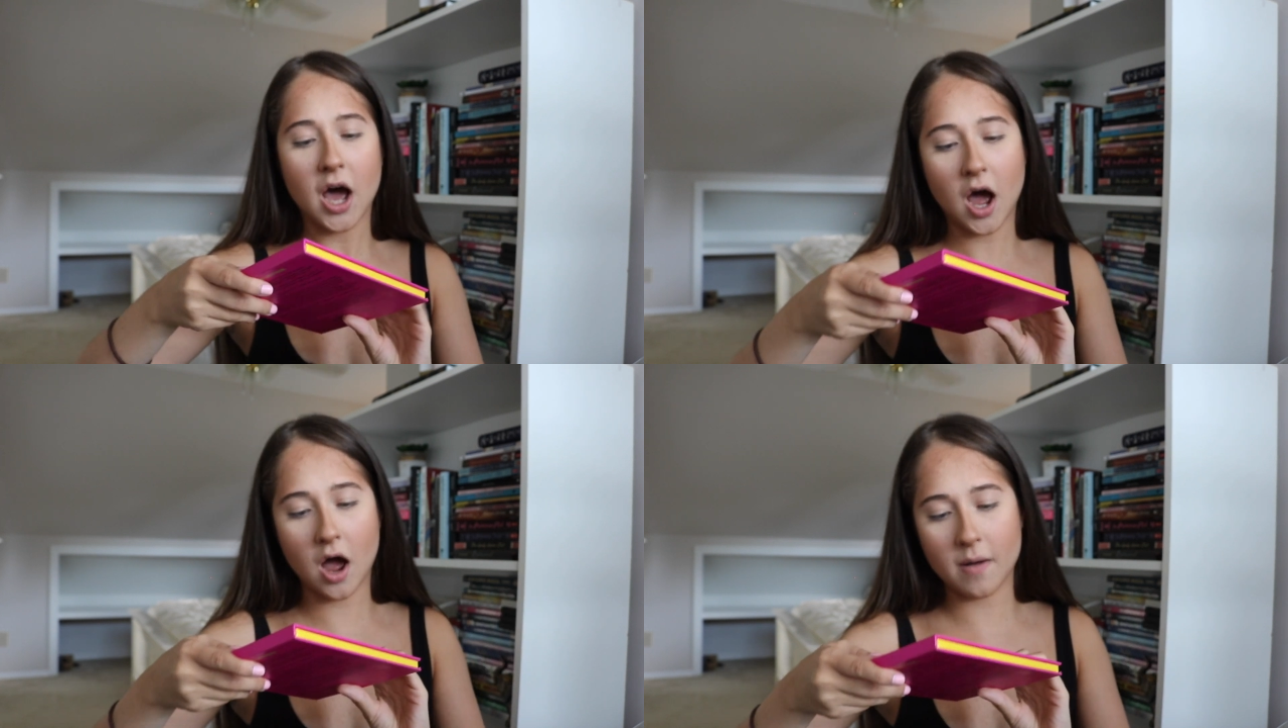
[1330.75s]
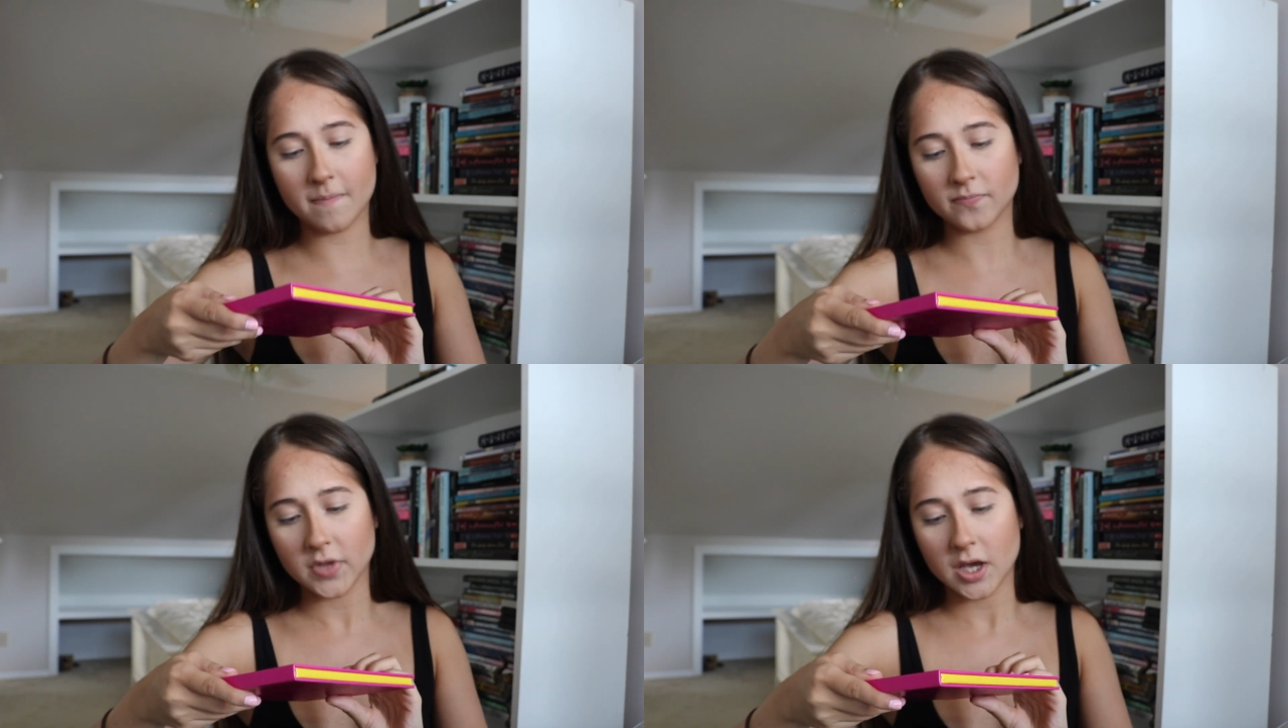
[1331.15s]

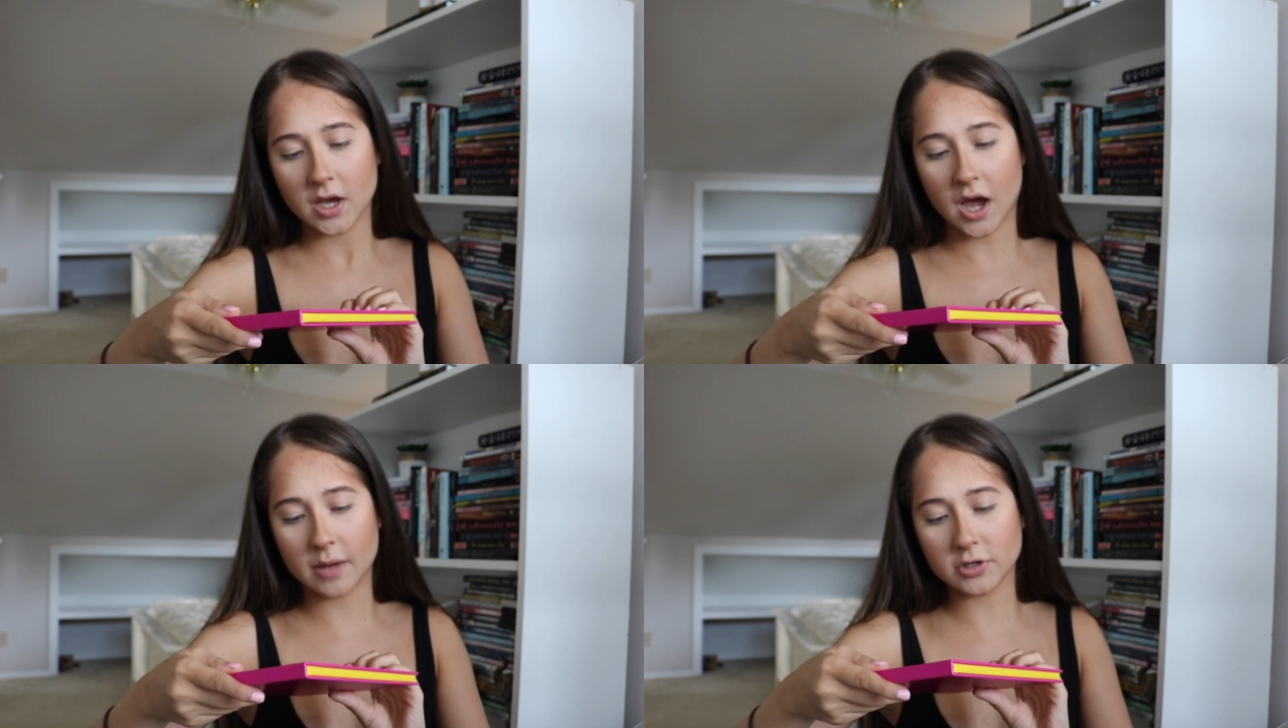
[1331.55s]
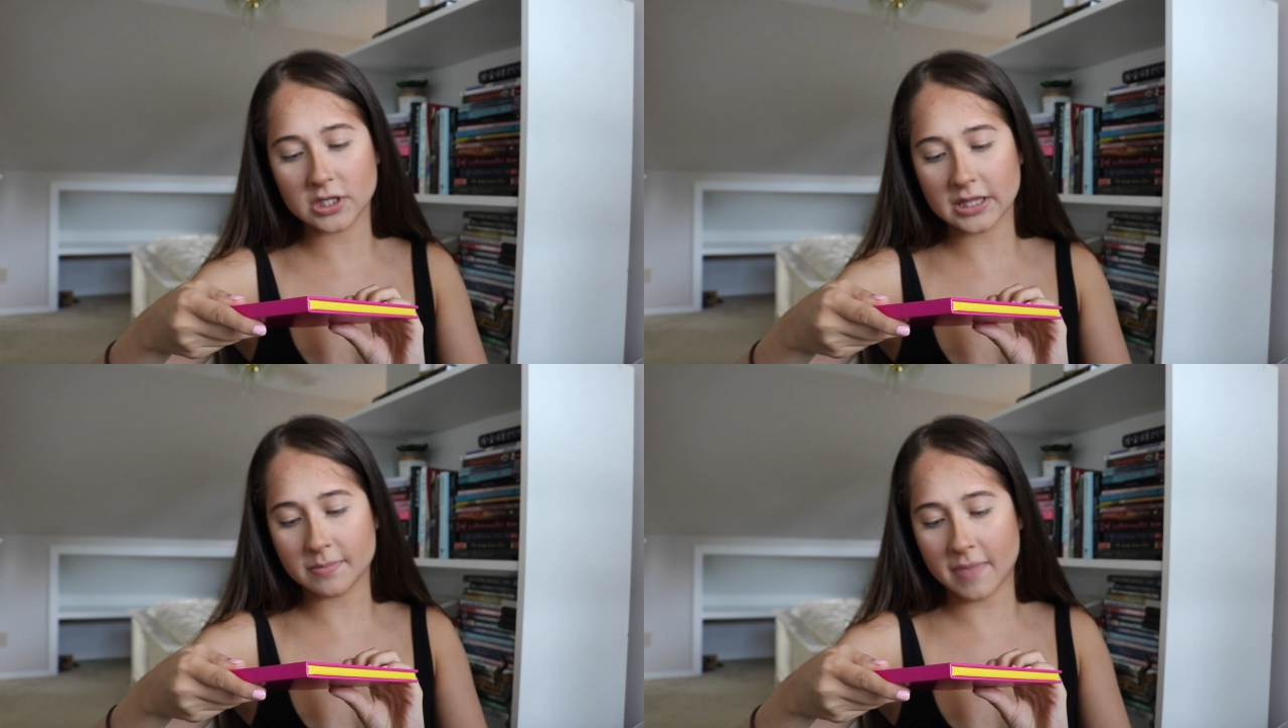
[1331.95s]
I'm
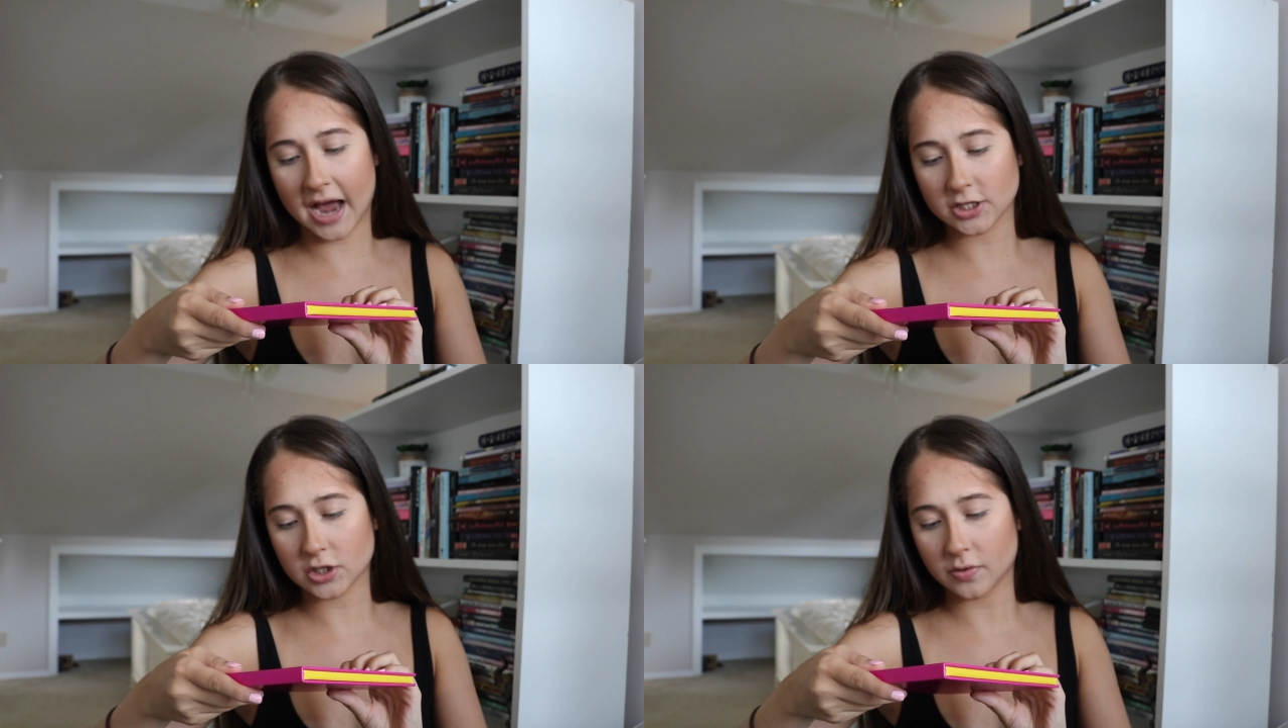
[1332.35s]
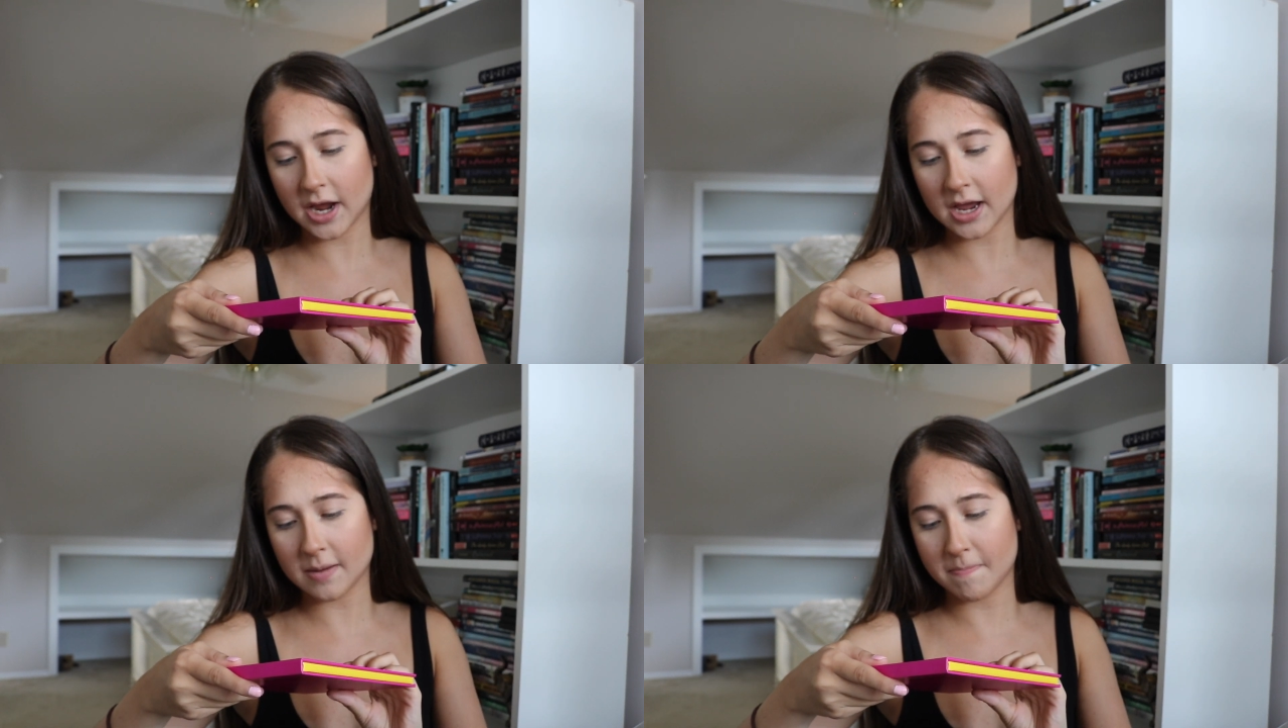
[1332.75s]
using the
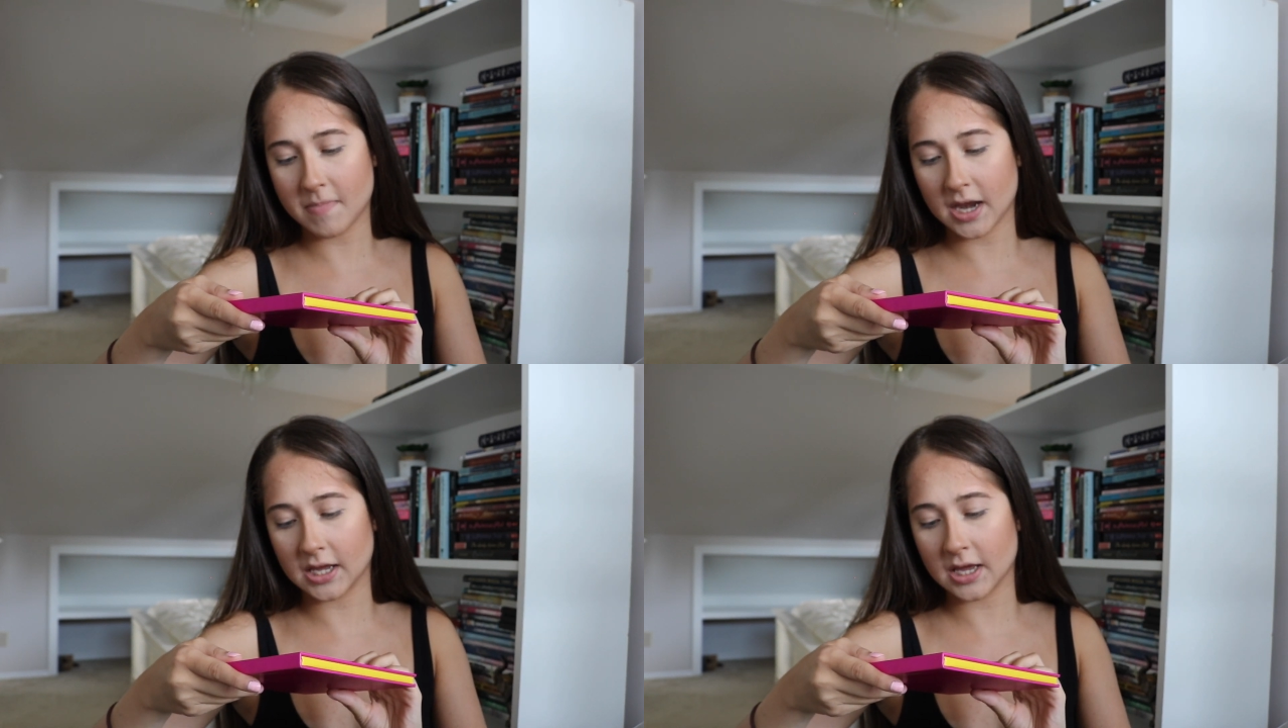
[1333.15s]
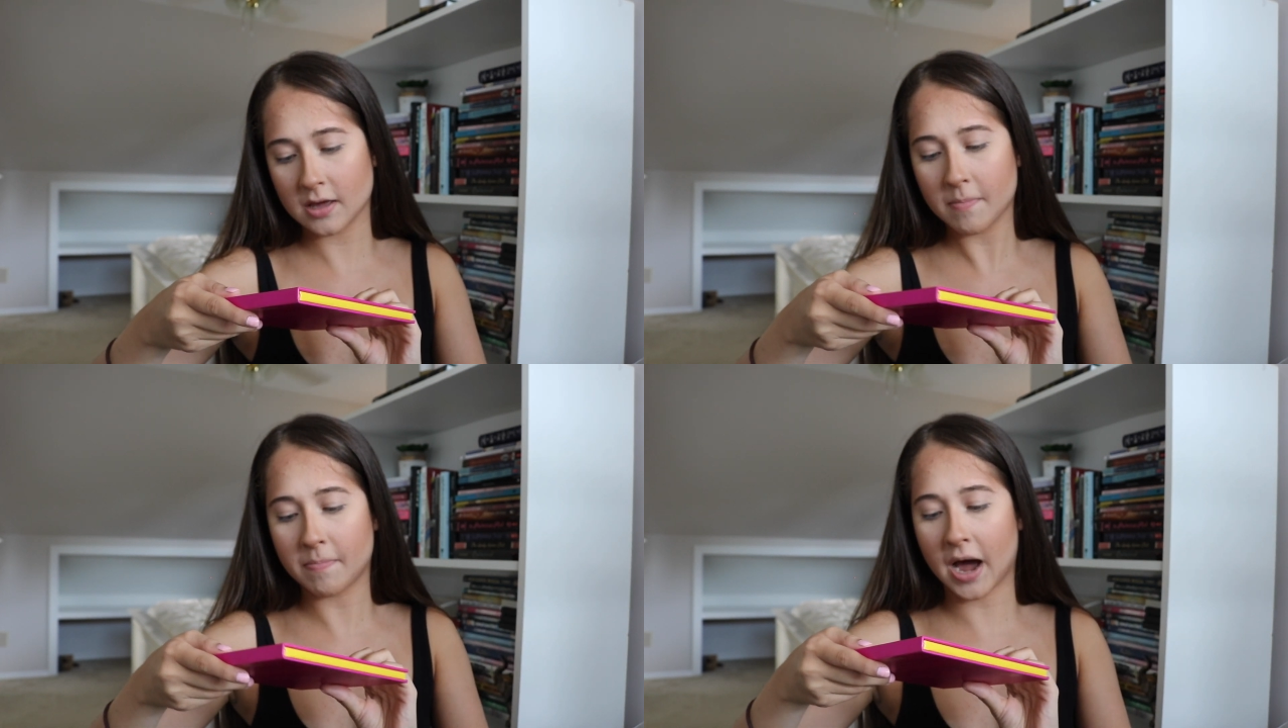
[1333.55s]
Masquerade
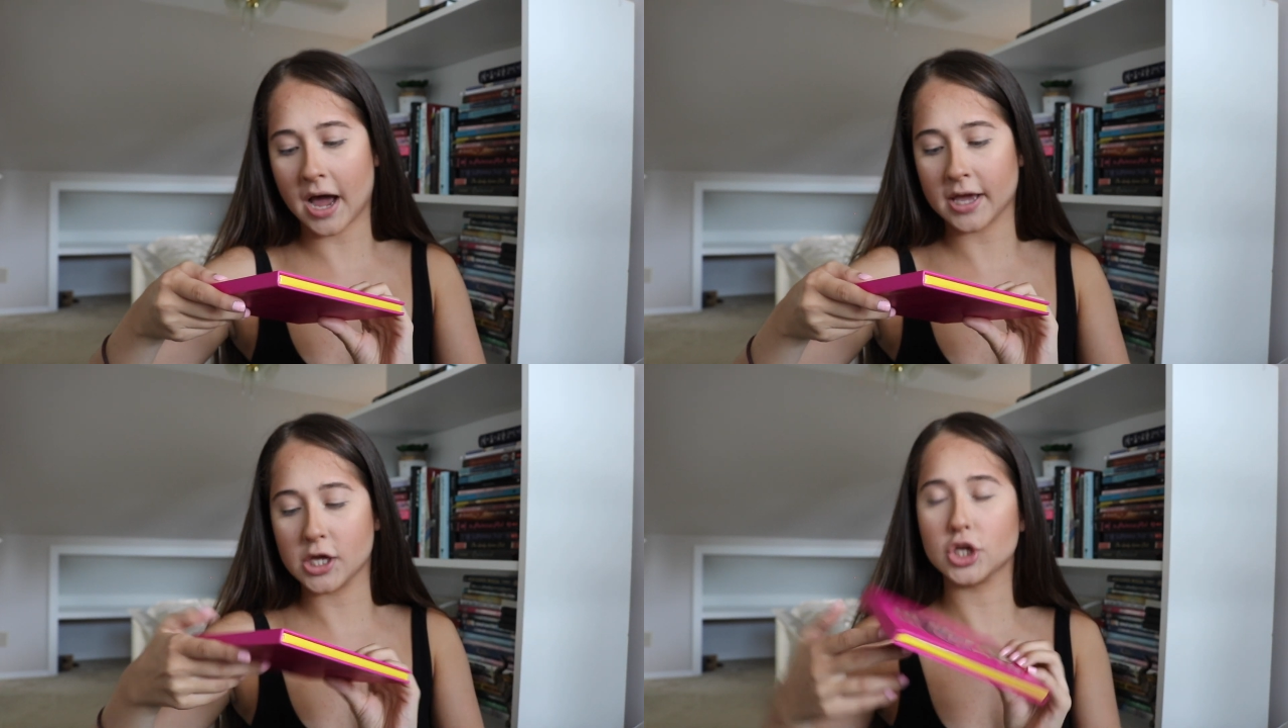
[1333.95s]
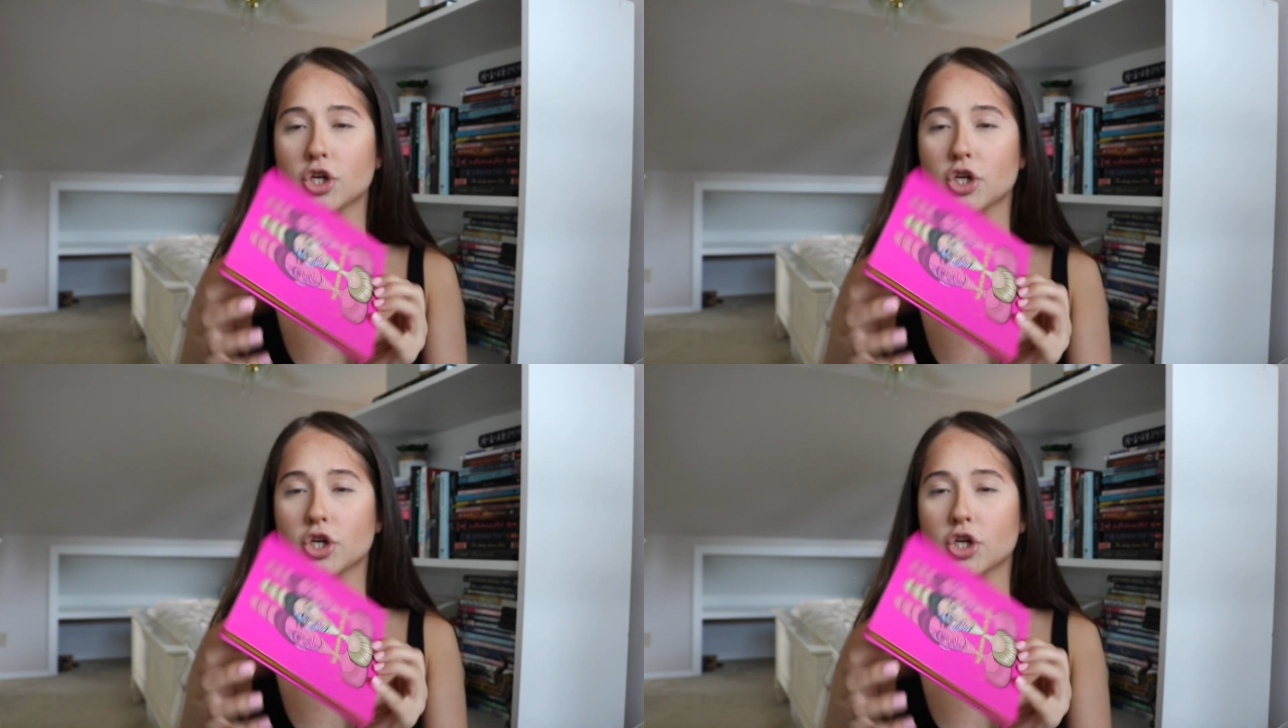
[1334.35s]
Mini by